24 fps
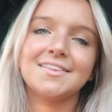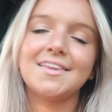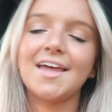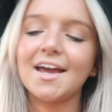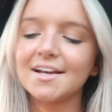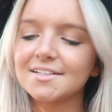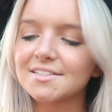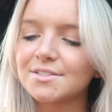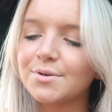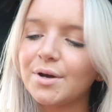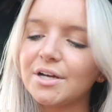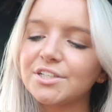
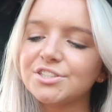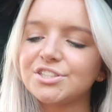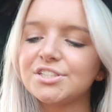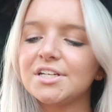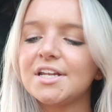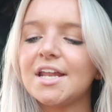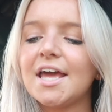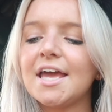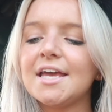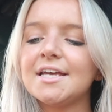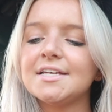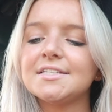Next
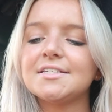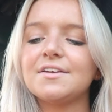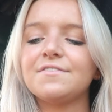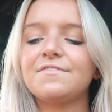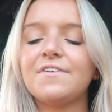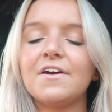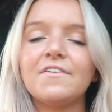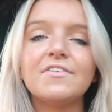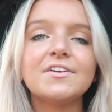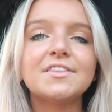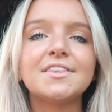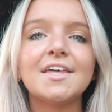question is
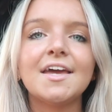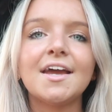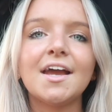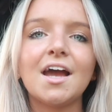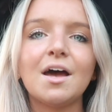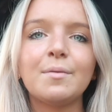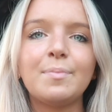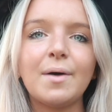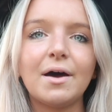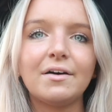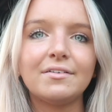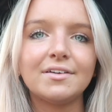favorite thing
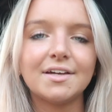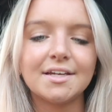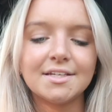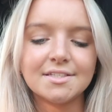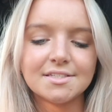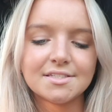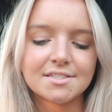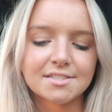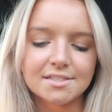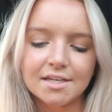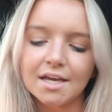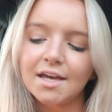about
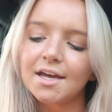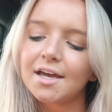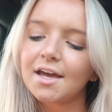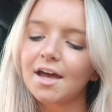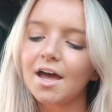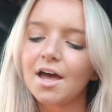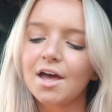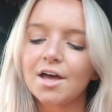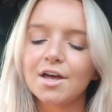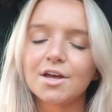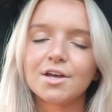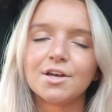NC?
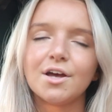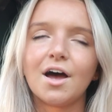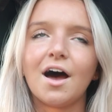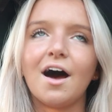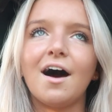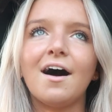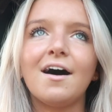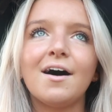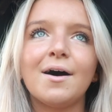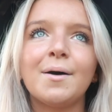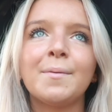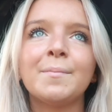
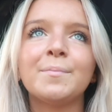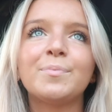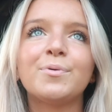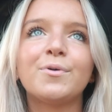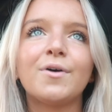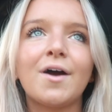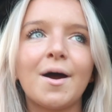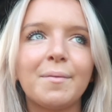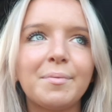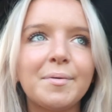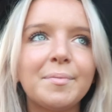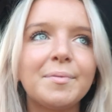Um,
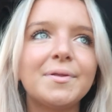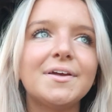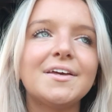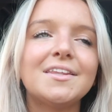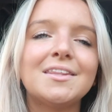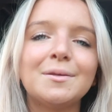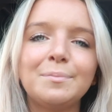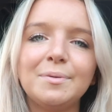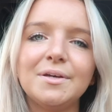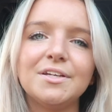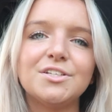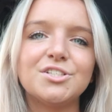probably
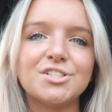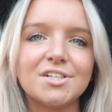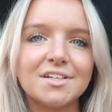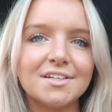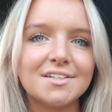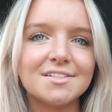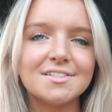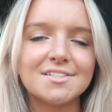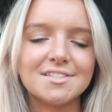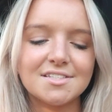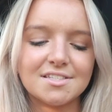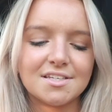the
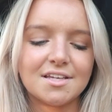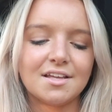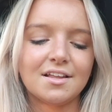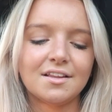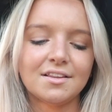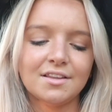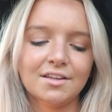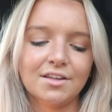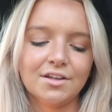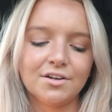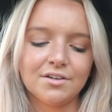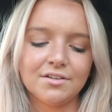beaches.
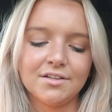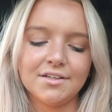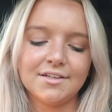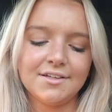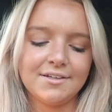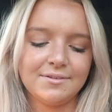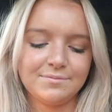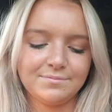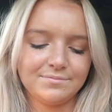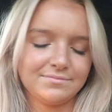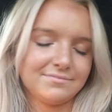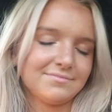
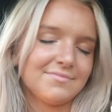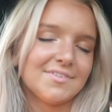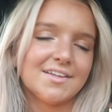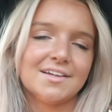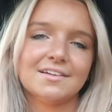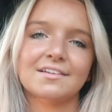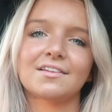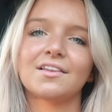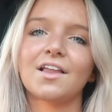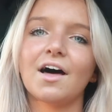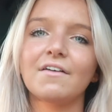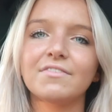Literally,
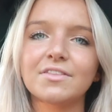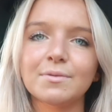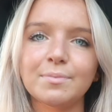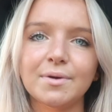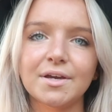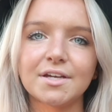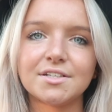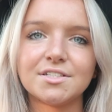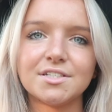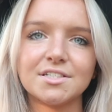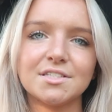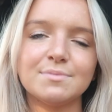I love the
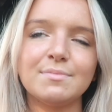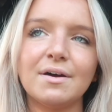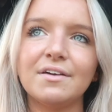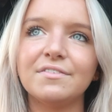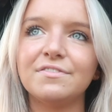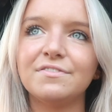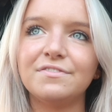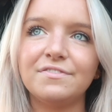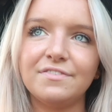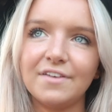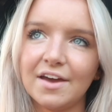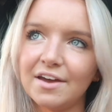beach. It's my
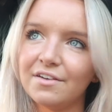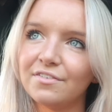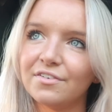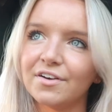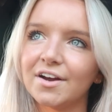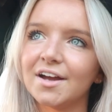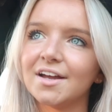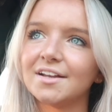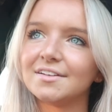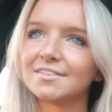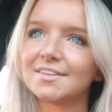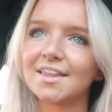
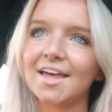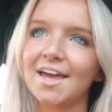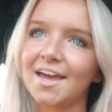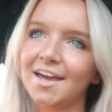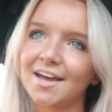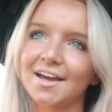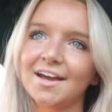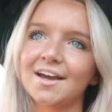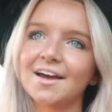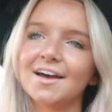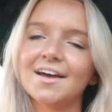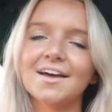favorite
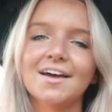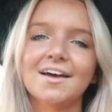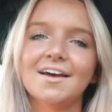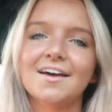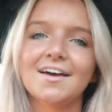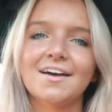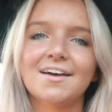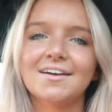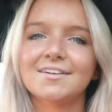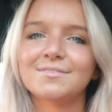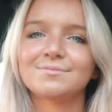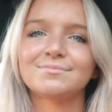thing
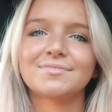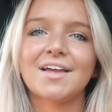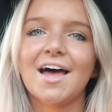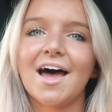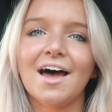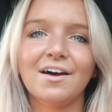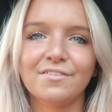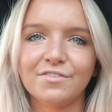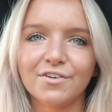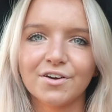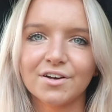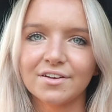
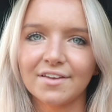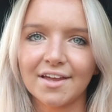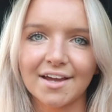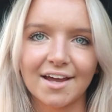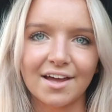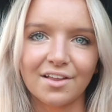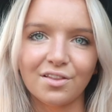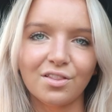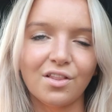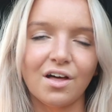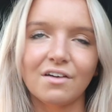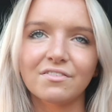ever. Like,
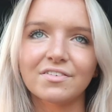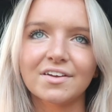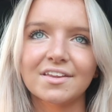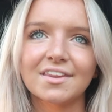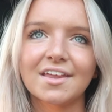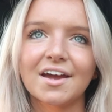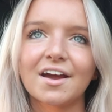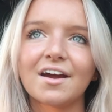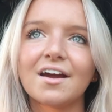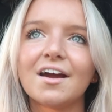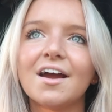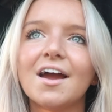I love it
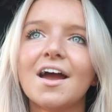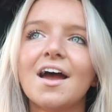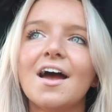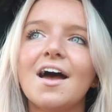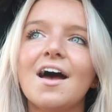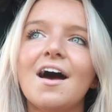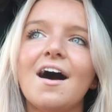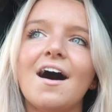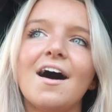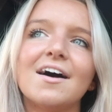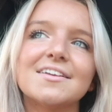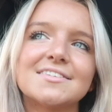there.
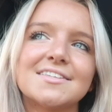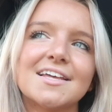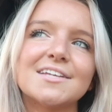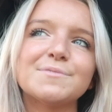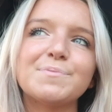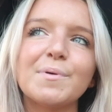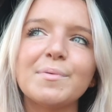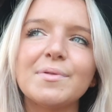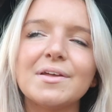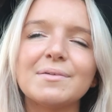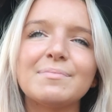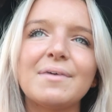So
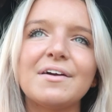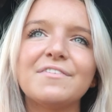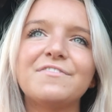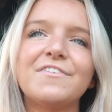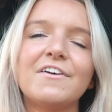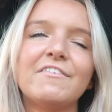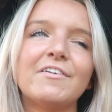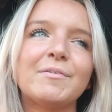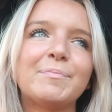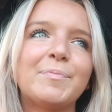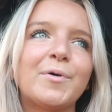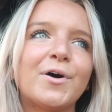that's probably like, my
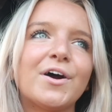favorite